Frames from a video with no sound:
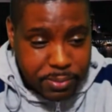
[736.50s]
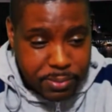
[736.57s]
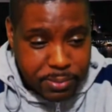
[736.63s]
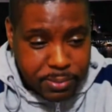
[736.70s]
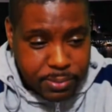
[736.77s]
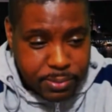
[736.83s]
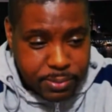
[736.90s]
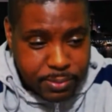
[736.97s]

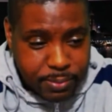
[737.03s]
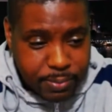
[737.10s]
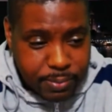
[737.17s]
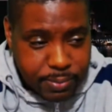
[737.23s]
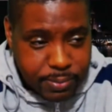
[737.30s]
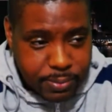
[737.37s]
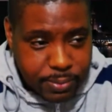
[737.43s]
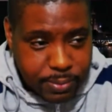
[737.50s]
No,
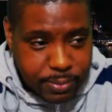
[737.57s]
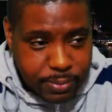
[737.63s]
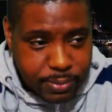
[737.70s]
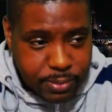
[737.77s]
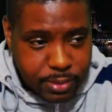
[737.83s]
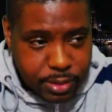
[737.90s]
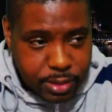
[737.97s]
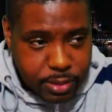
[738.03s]
I
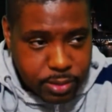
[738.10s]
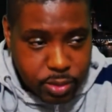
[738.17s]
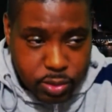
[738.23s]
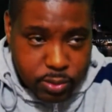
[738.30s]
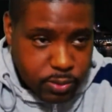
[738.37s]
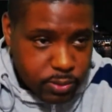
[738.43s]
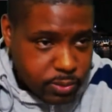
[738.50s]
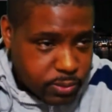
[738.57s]
always thought
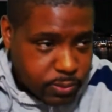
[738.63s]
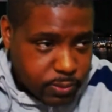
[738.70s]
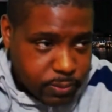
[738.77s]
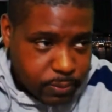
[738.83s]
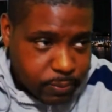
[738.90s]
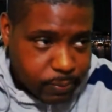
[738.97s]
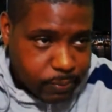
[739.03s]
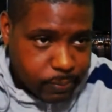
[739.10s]
it was mandatory.